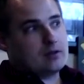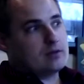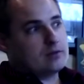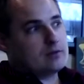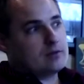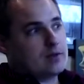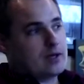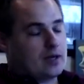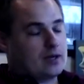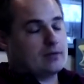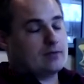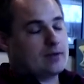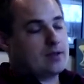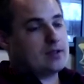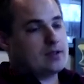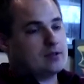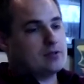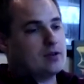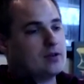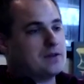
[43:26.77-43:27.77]
Yeah, and you
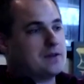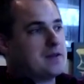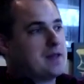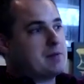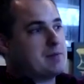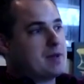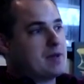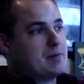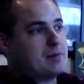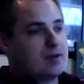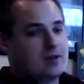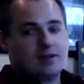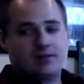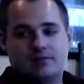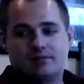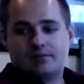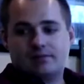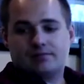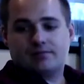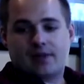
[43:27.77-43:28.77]
know that they may be
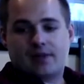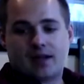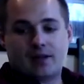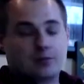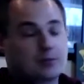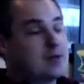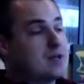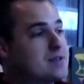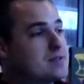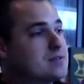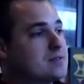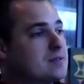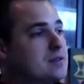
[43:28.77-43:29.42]
at risk.